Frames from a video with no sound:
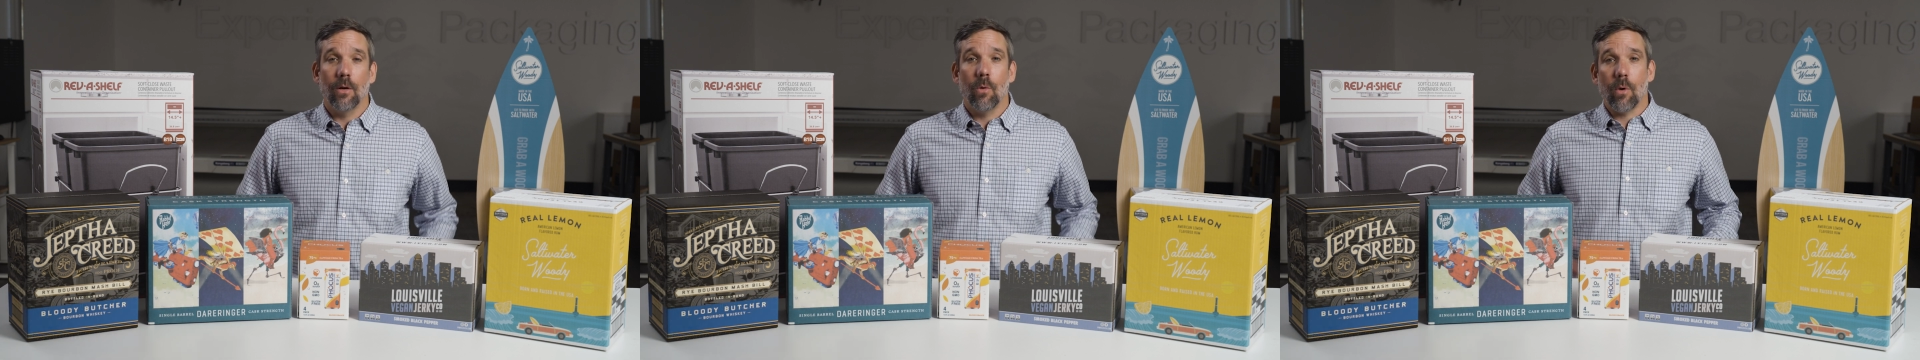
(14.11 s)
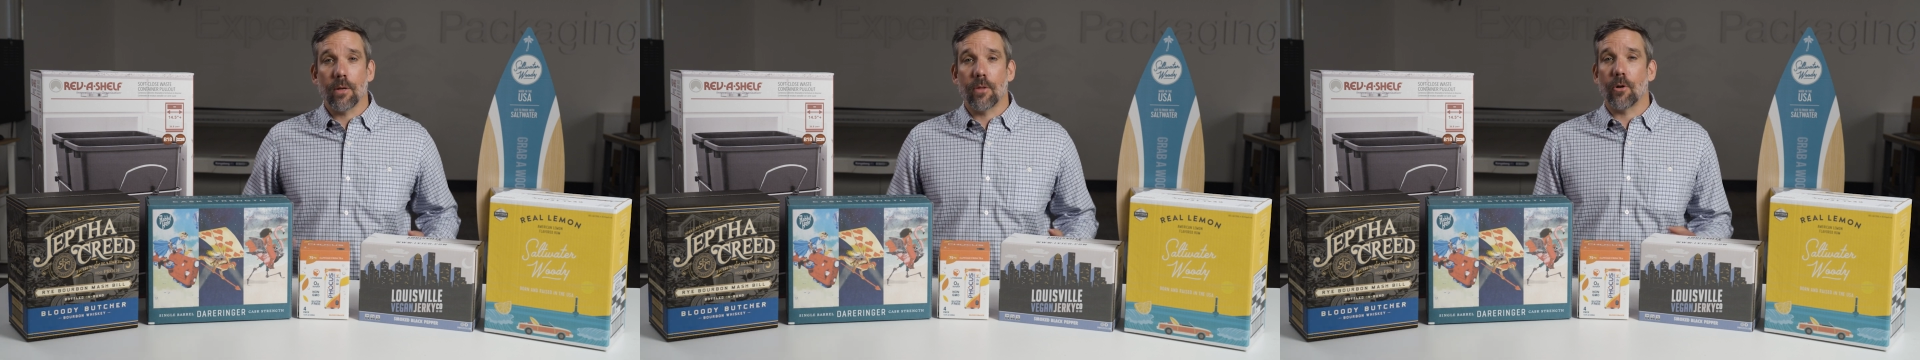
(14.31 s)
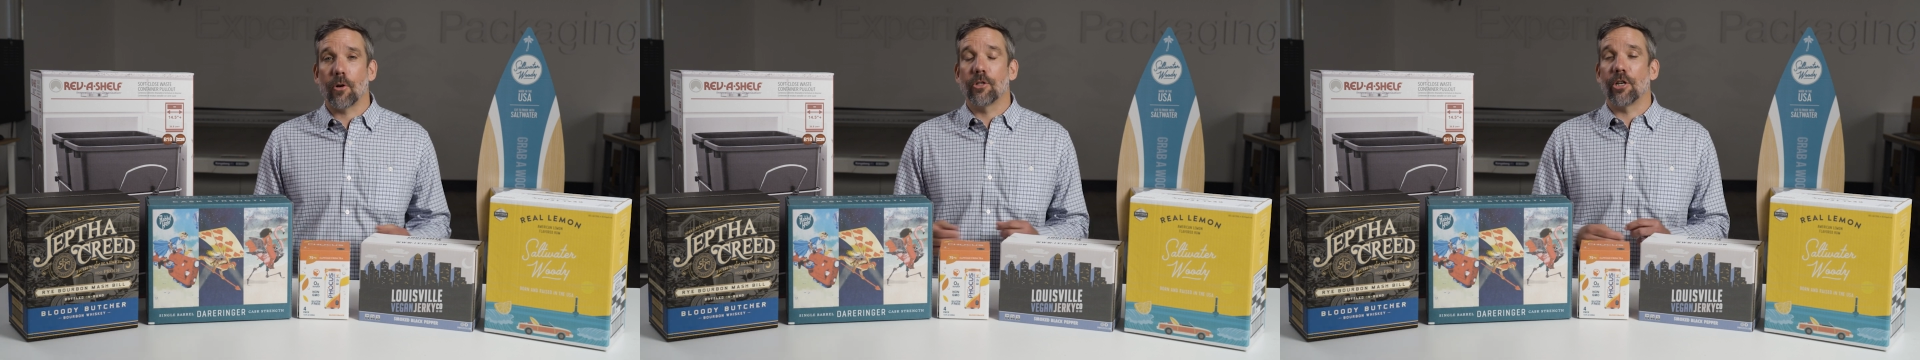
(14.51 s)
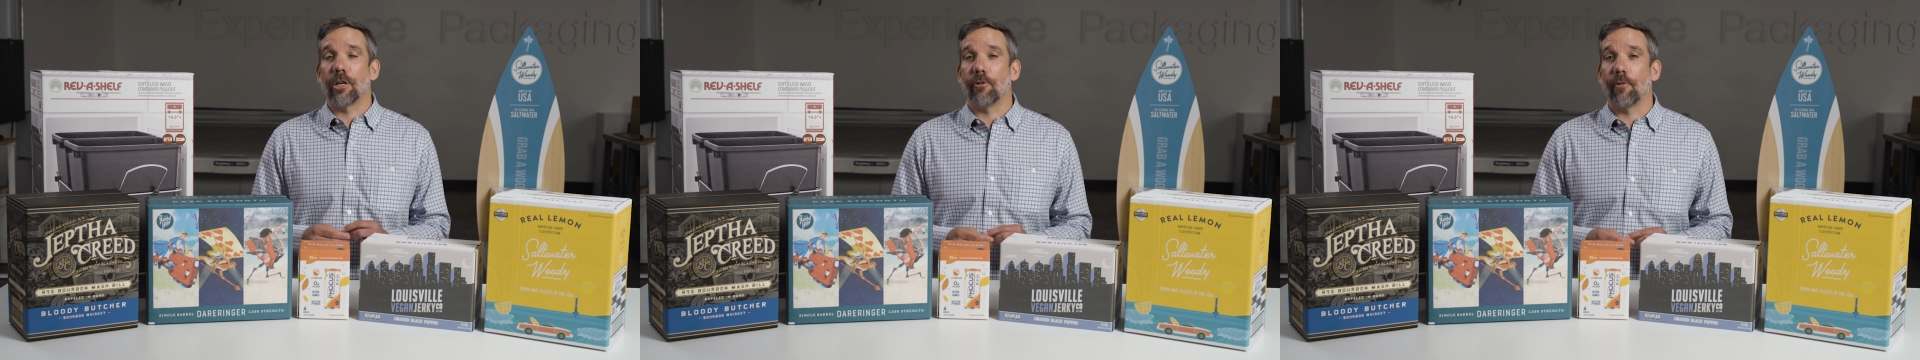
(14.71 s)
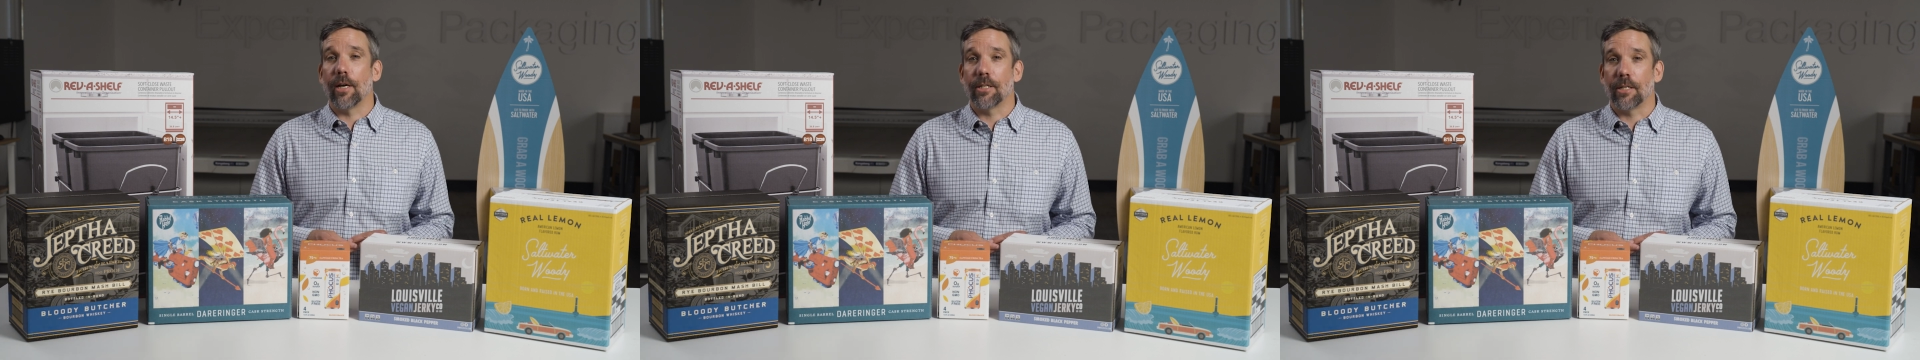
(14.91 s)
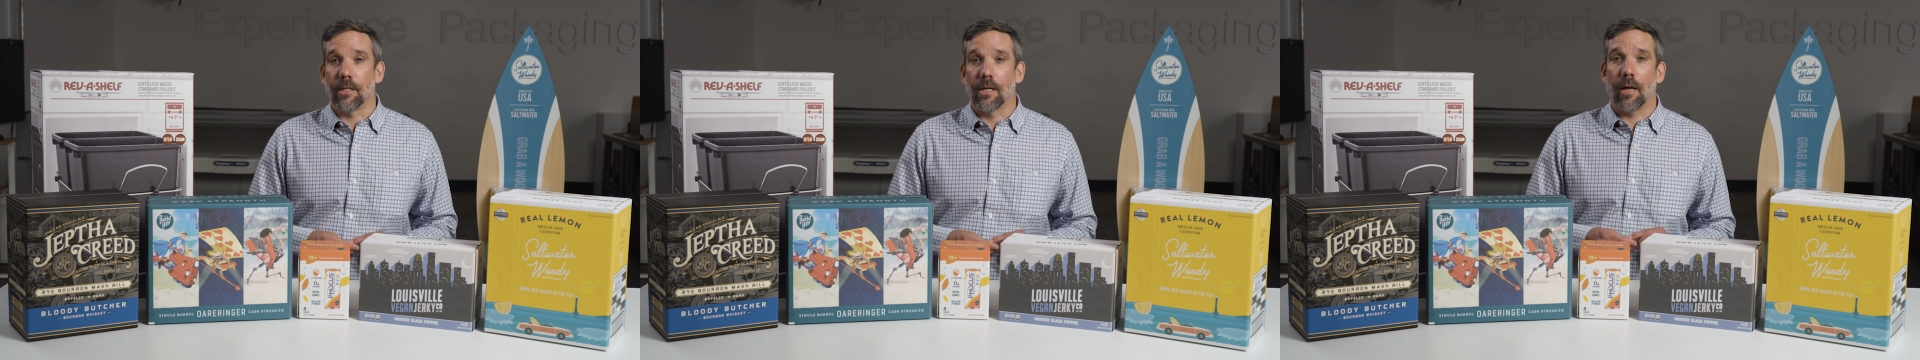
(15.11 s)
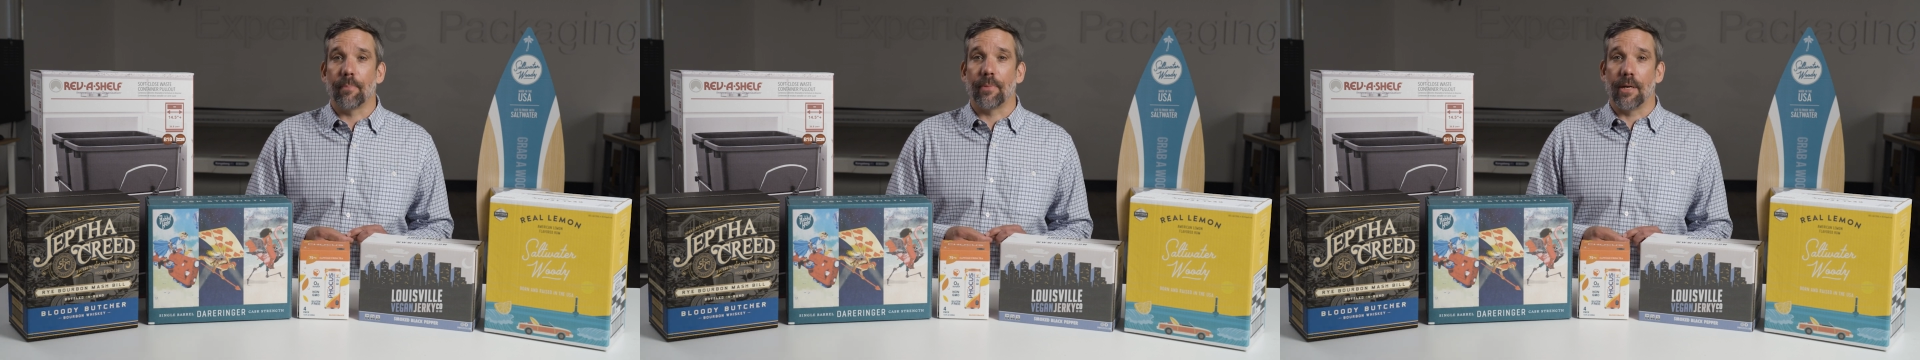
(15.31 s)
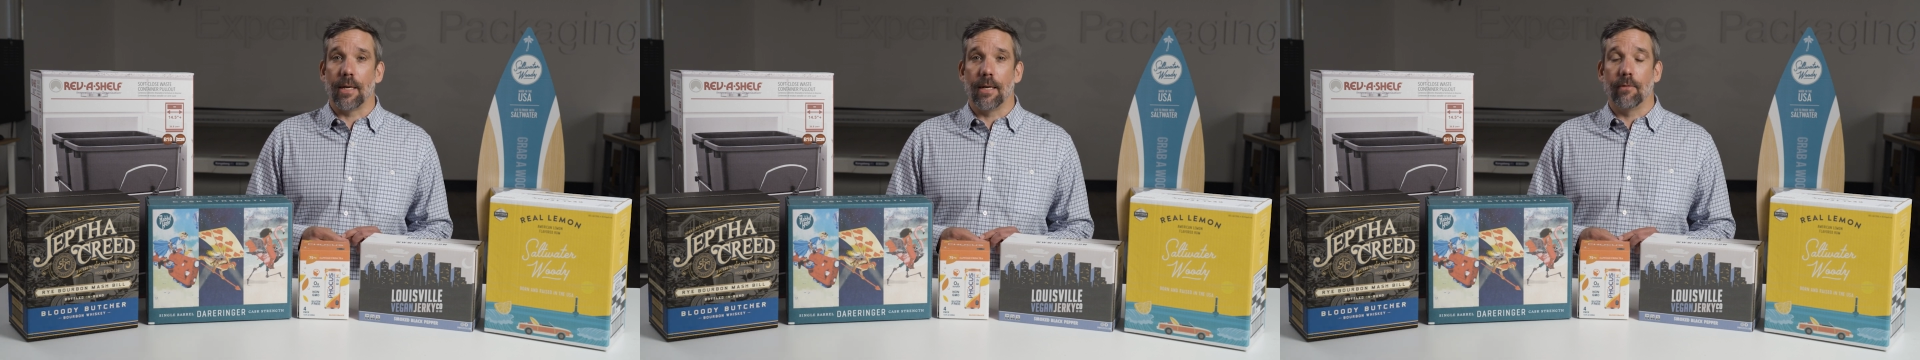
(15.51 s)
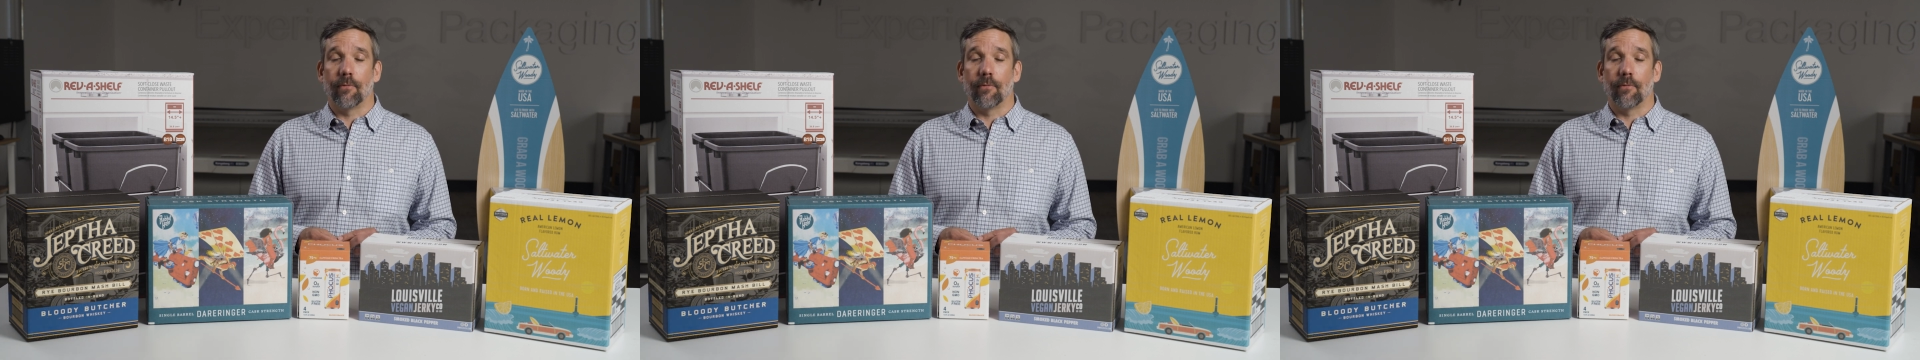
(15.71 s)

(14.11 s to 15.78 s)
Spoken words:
We're a third-generation company,